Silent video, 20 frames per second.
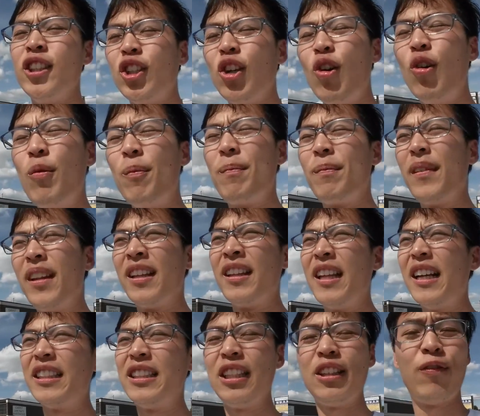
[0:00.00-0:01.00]
So
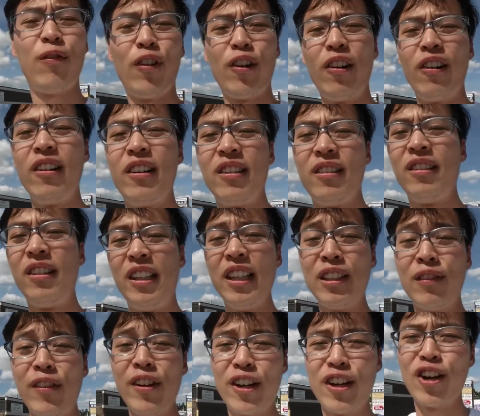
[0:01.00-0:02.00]
that's it for
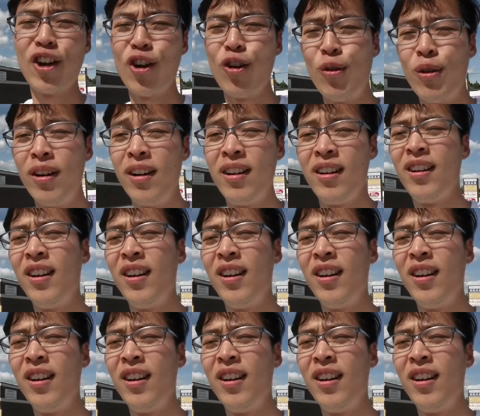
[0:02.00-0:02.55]
this video.